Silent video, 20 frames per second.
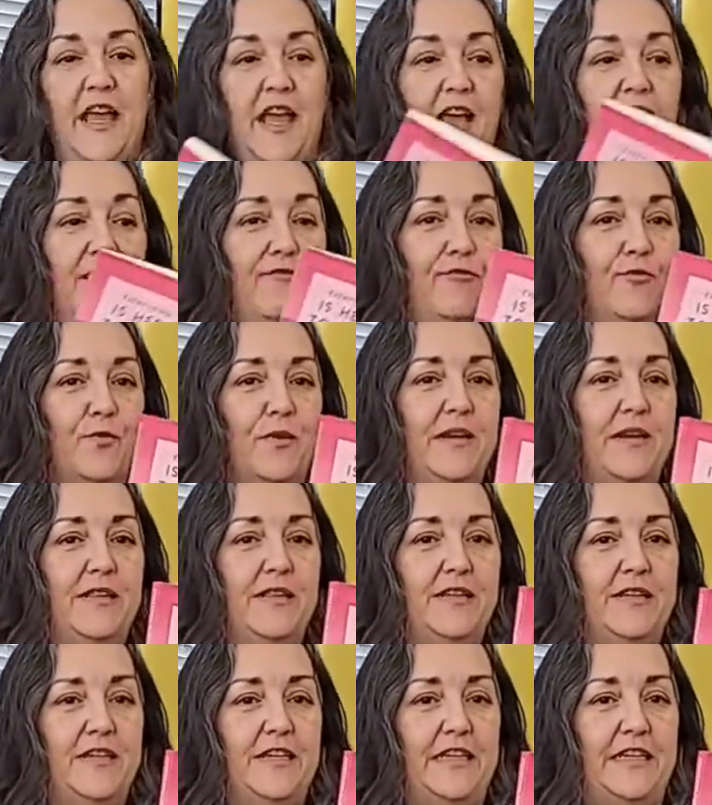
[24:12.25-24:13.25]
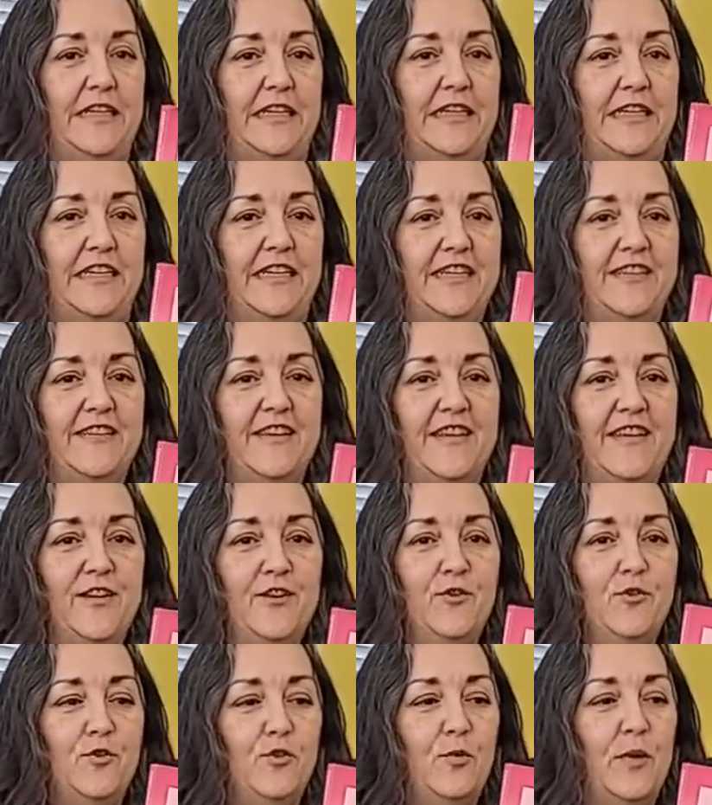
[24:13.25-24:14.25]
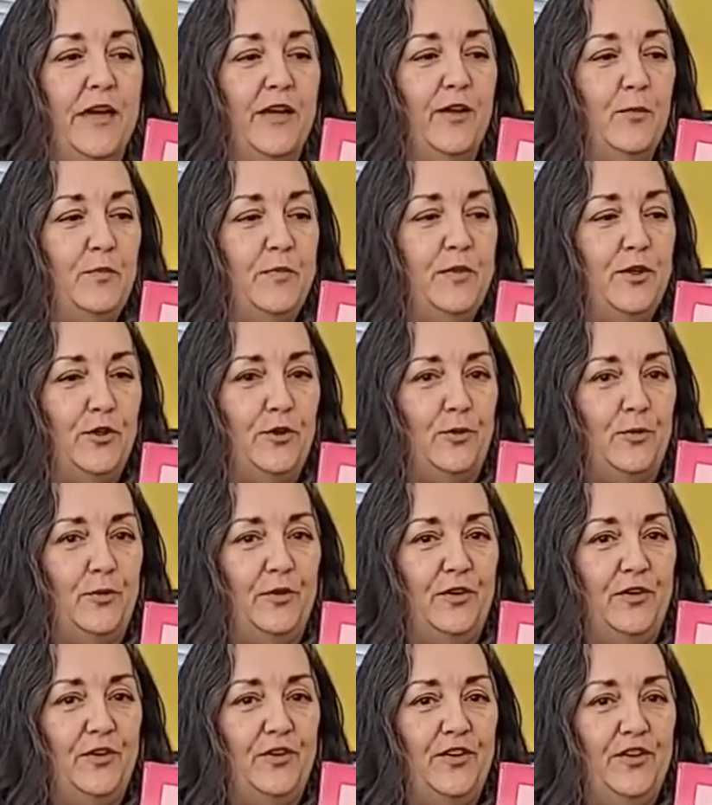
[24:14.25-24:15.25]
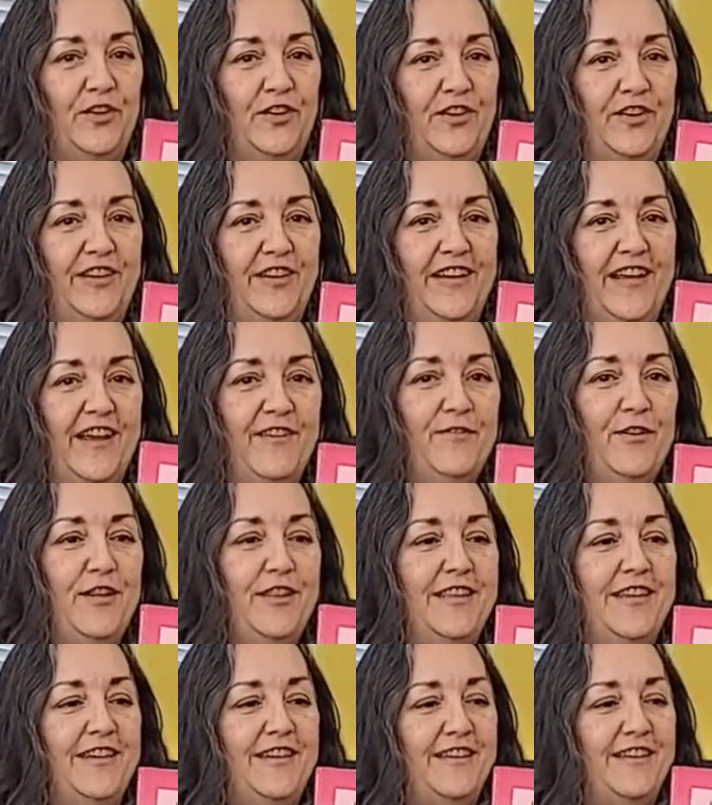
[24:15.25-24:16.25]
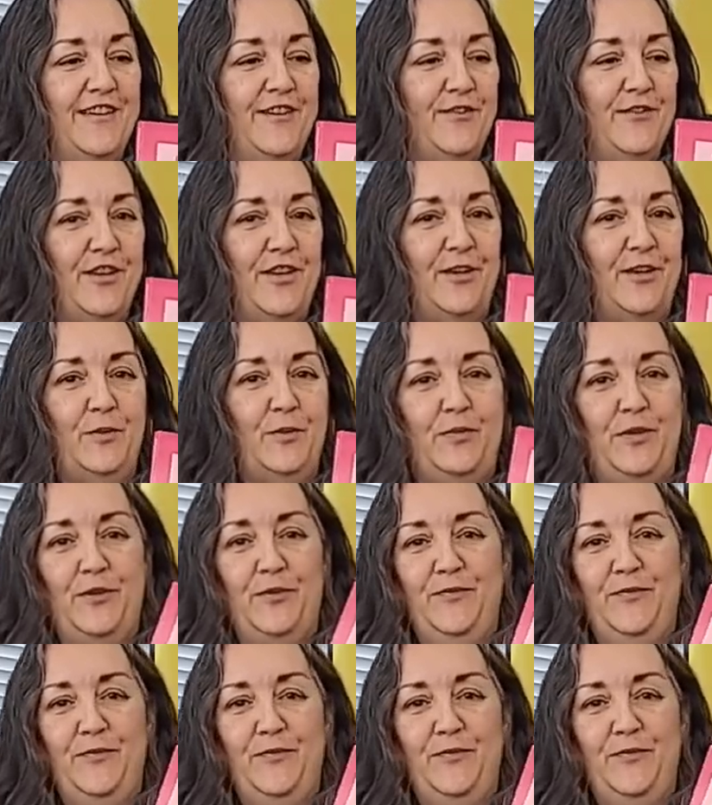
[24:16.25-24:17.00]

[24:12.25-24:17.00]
everything is here to help you. Everything is here to help you.